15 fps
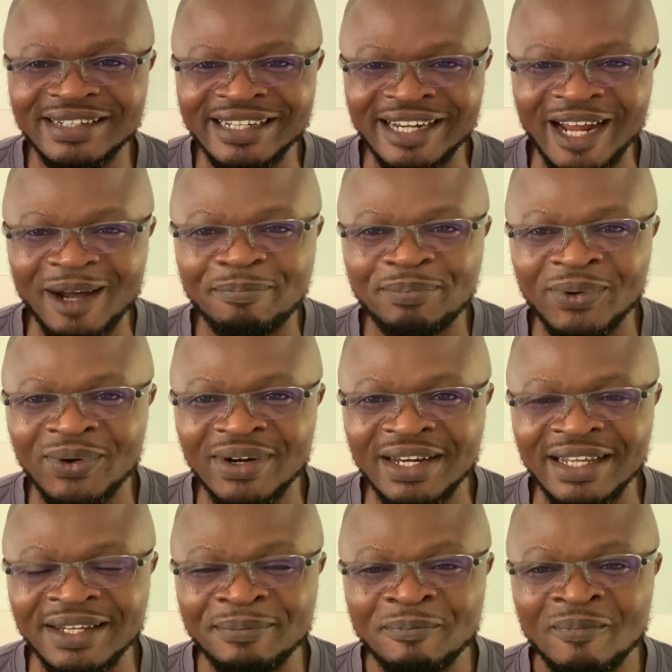
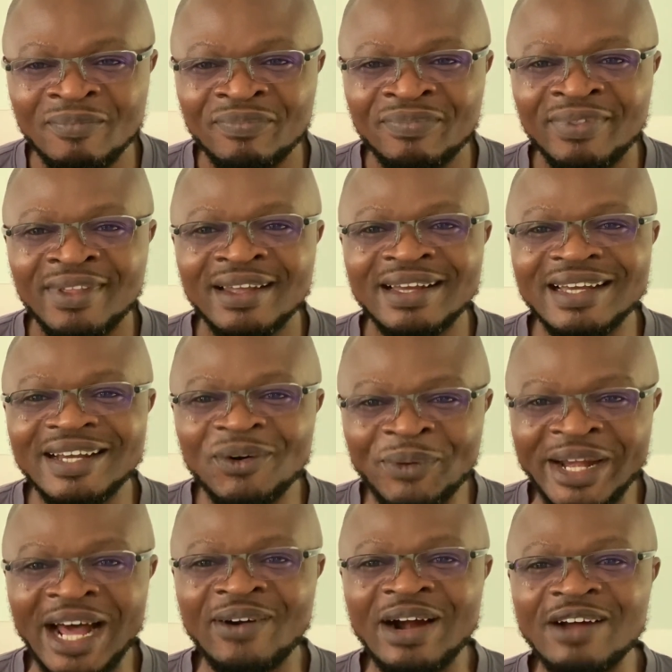Napoli. With
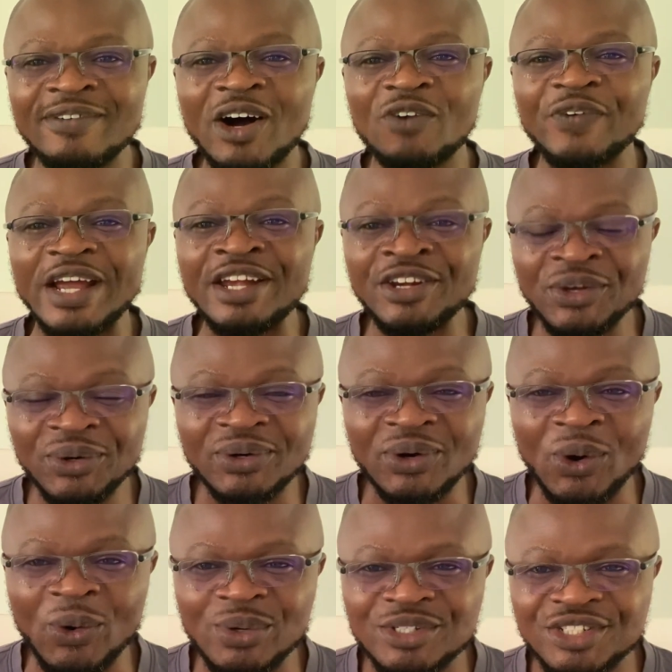the arrival of a new
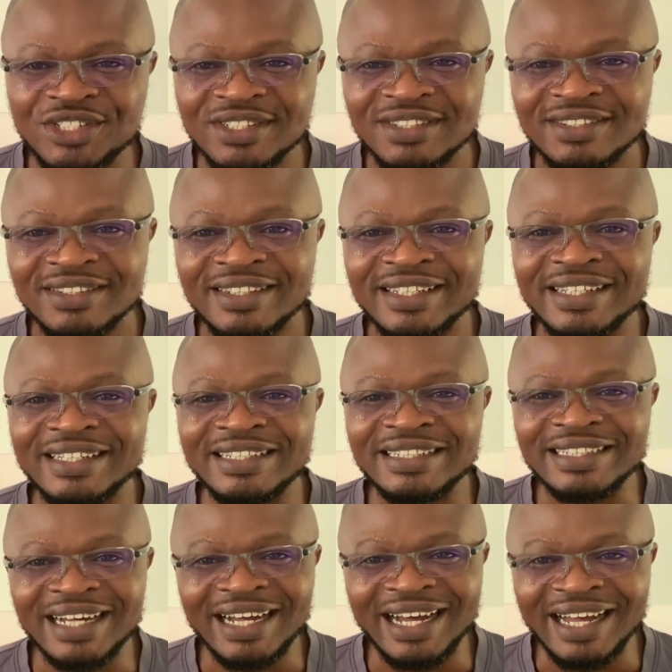coach,
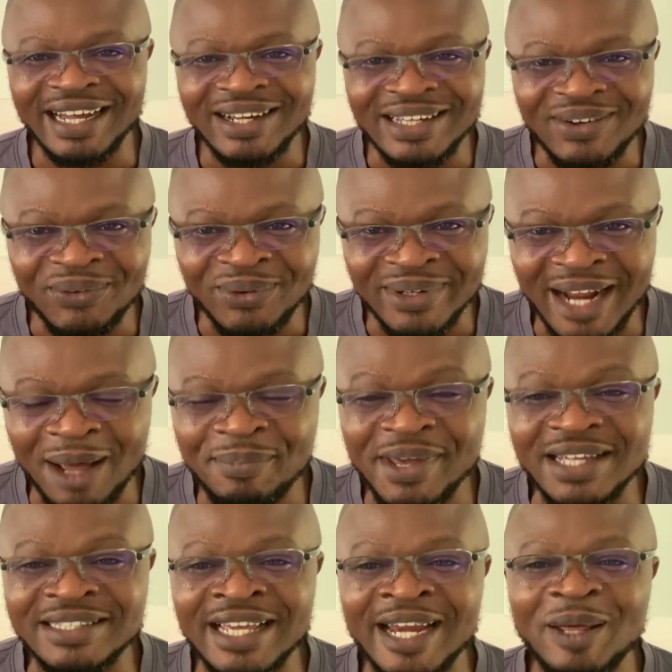would that be a
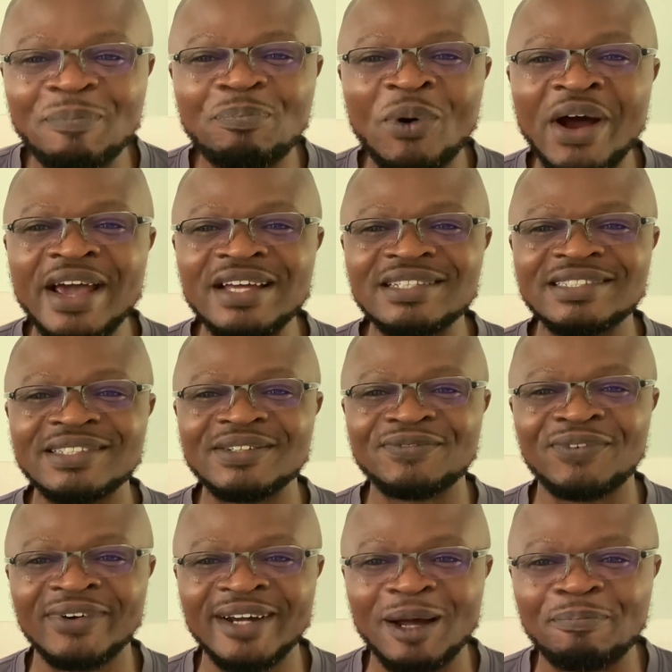turning point
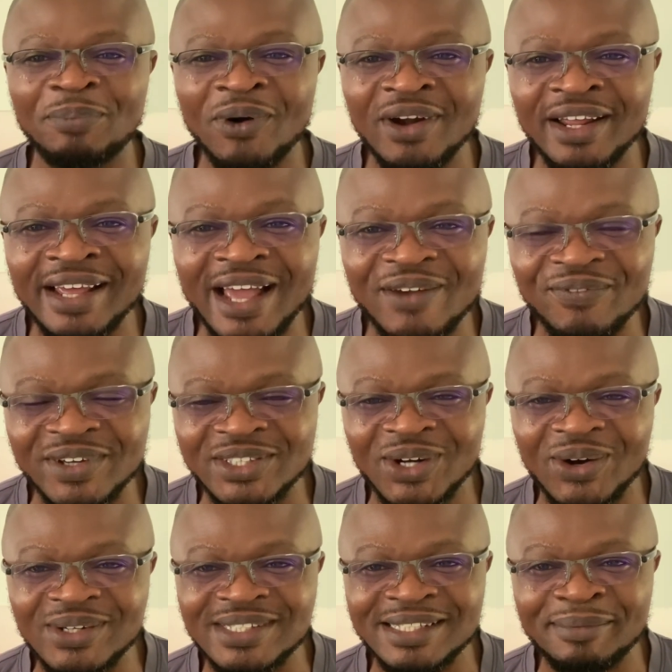for Napoli and Victor
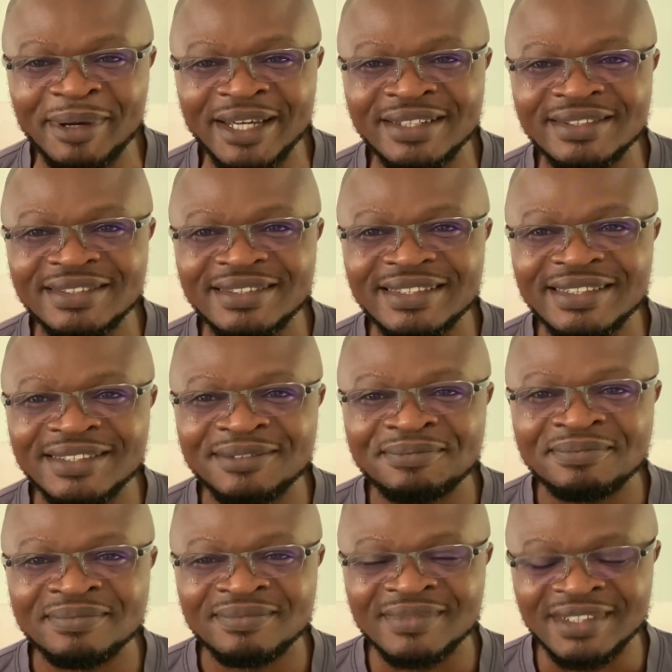Osimehn?
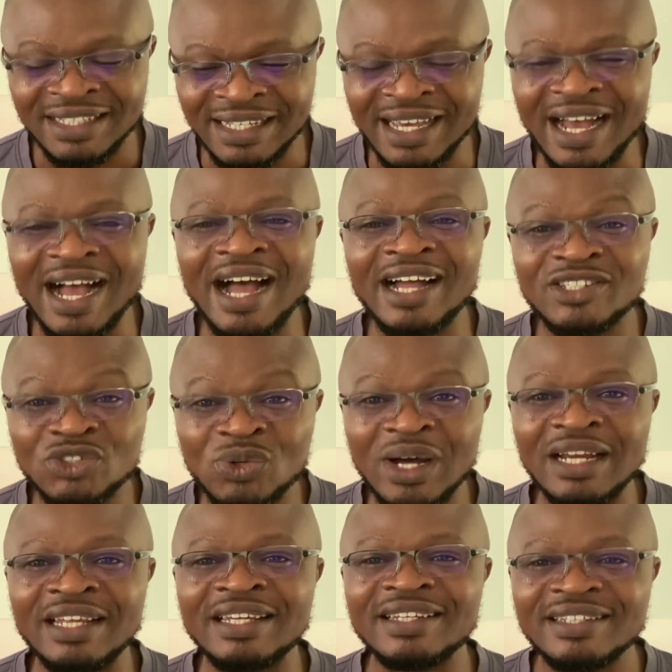He
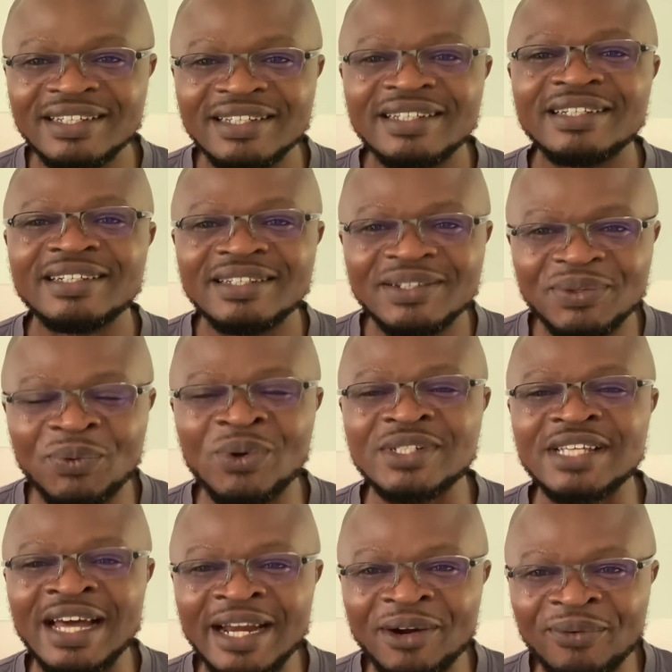actually was
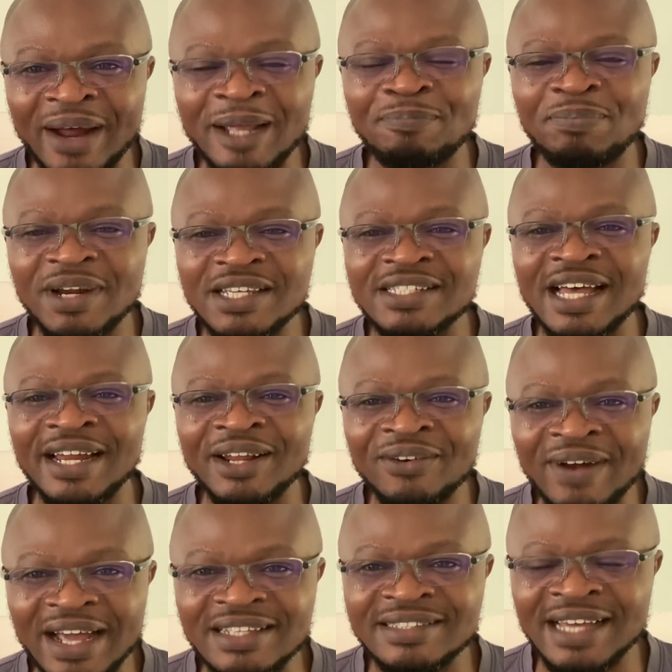at the right place at the
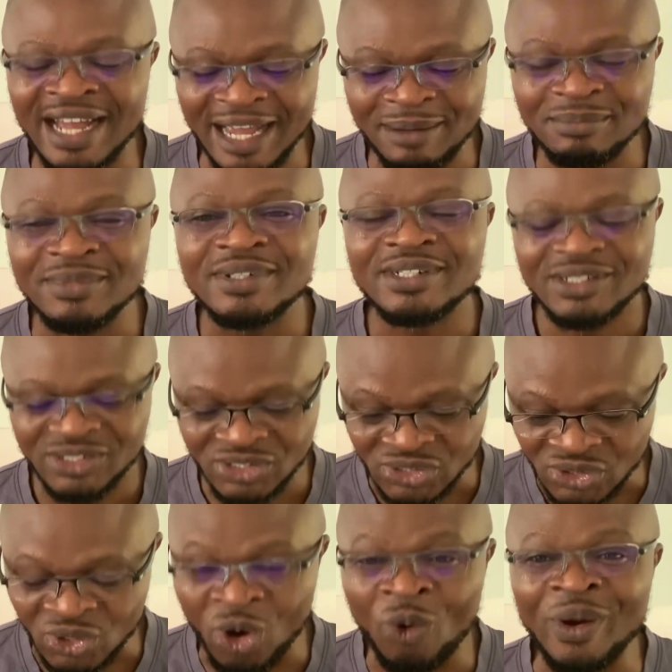right time,
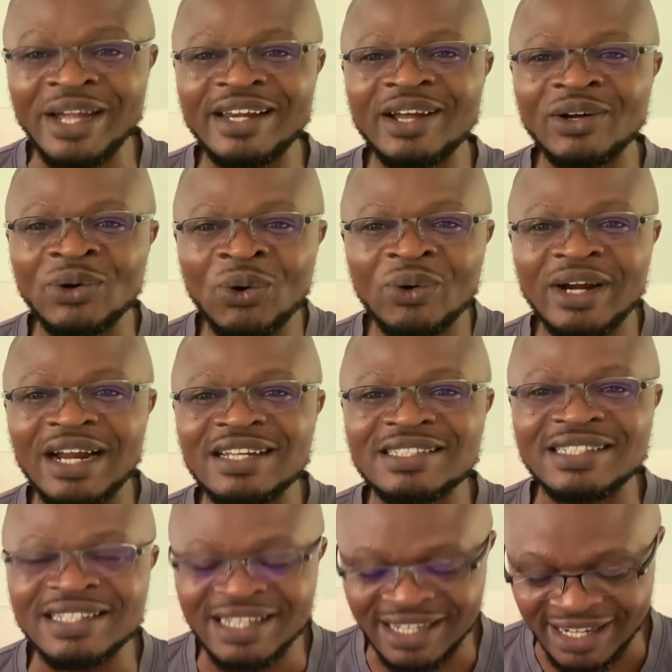scoring the goal that
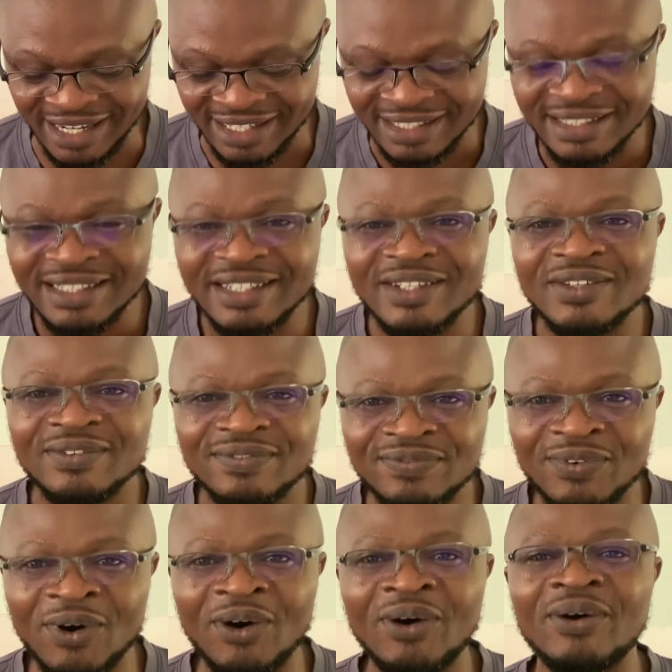is needed
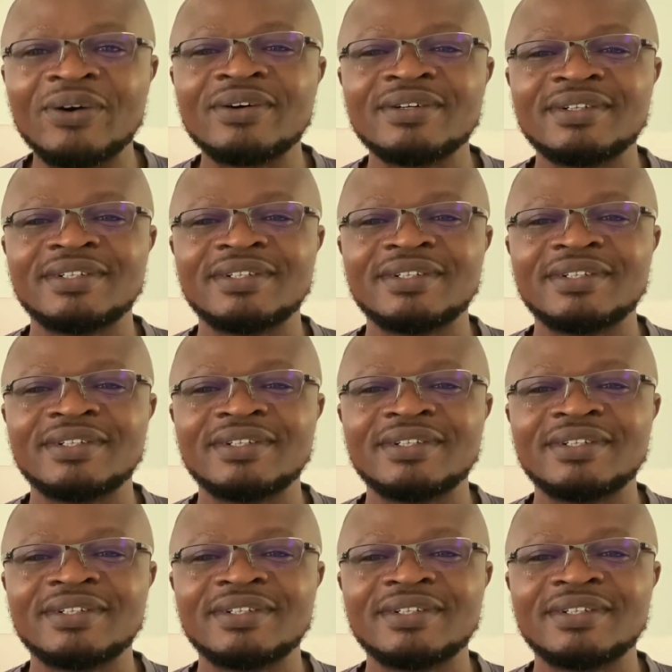for